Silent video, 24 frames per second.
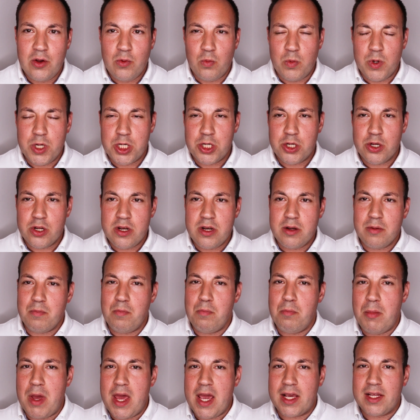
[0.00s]
we shouldn't
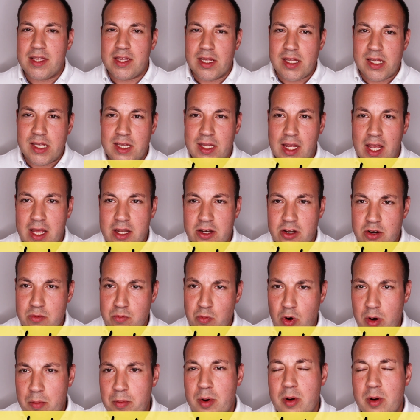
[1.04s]
make the standard more